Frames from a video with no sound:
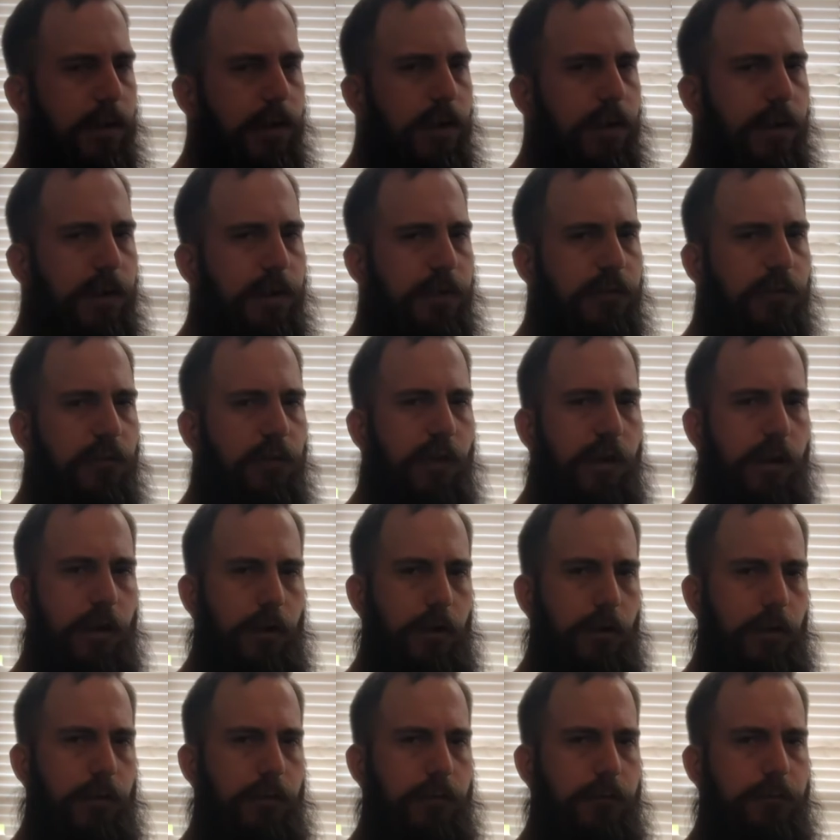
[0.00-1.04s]
It's
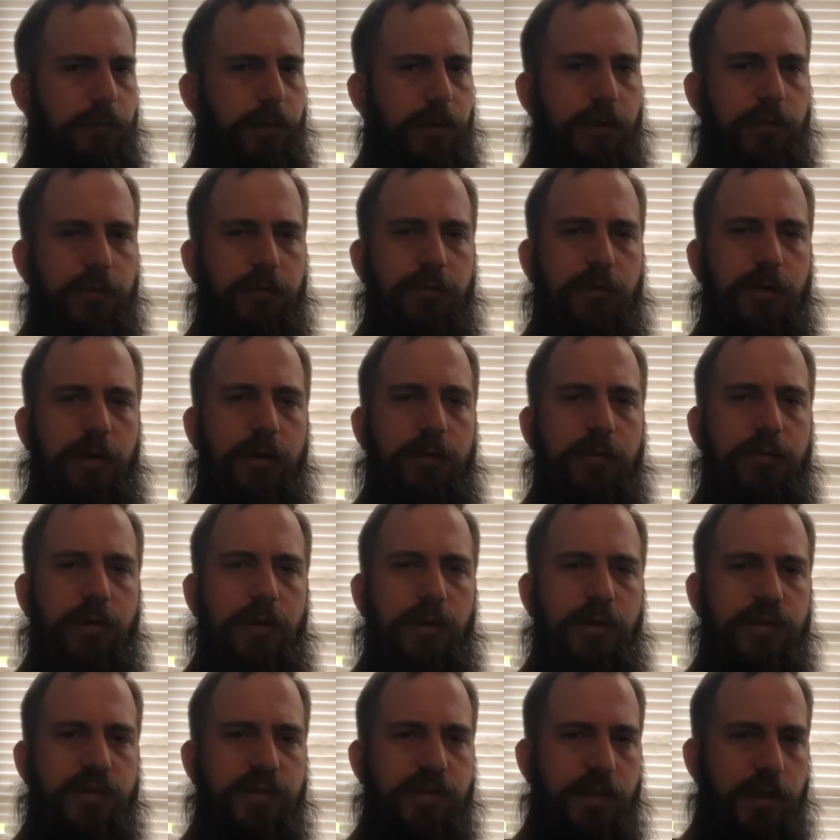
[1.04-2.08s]
there, but it's very,
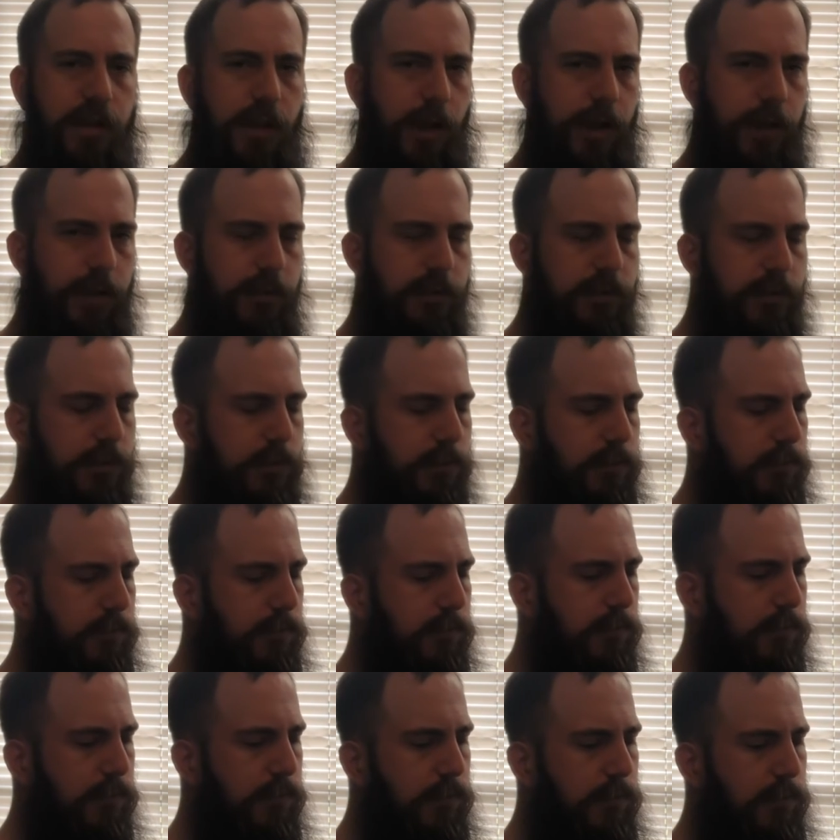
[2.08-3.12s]
very slight.
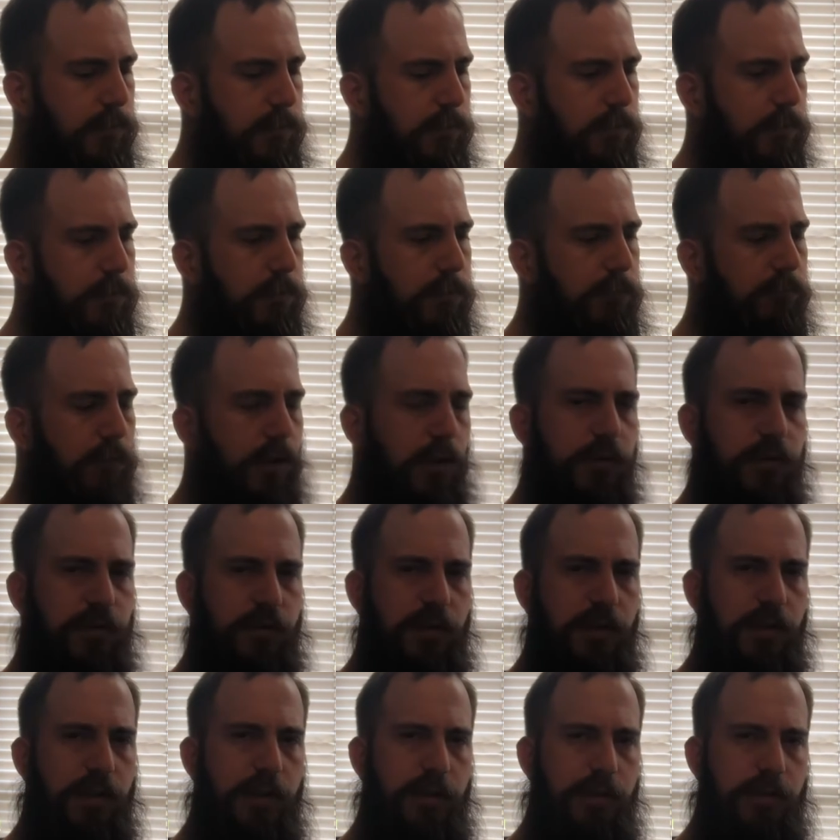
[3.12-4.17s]

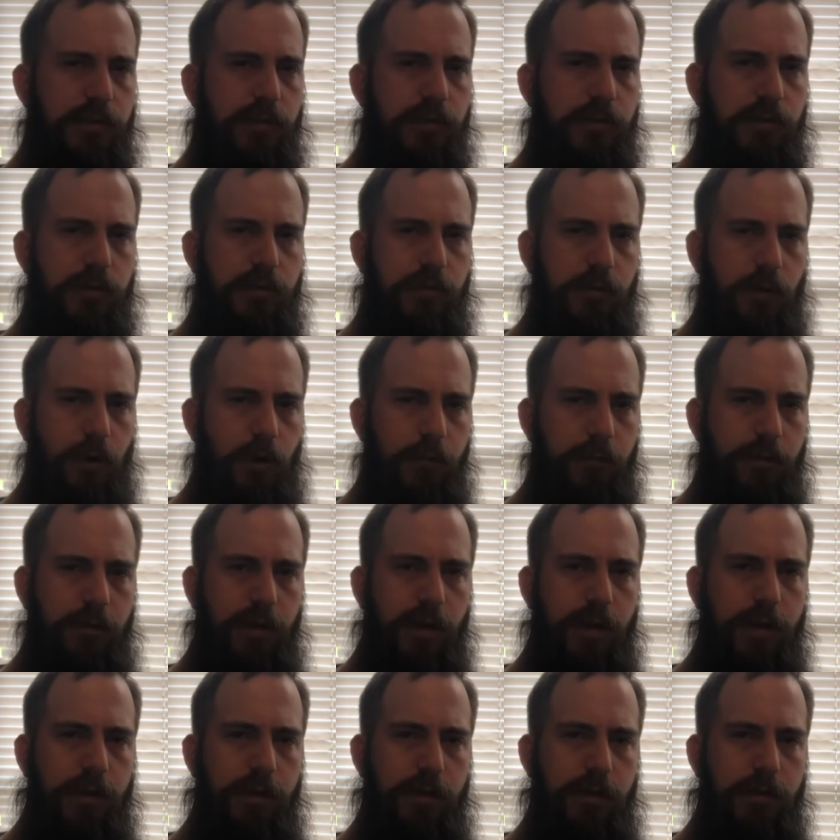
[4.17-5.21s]
Mostly it's
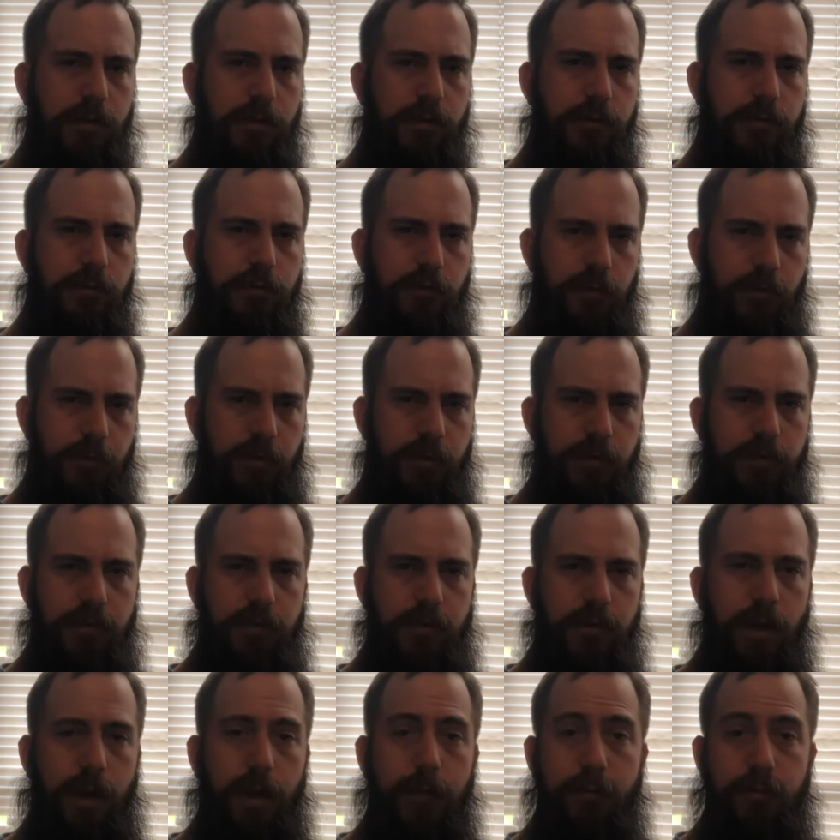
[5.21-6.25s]
carbonated,
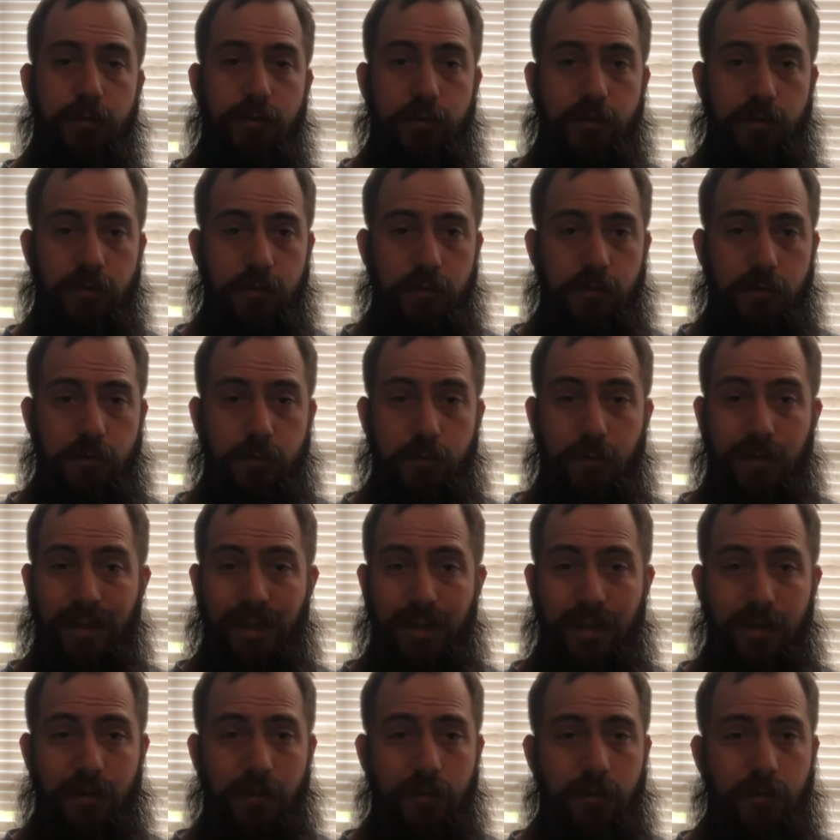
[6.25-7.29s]
fermented apple juice with a
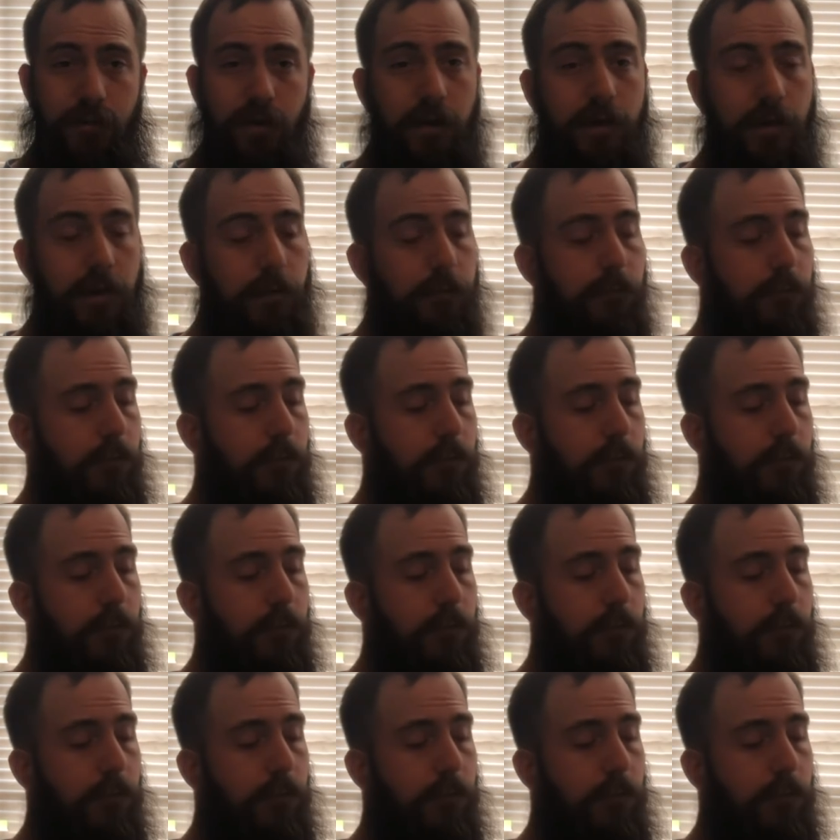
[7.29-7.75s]
hint of honey,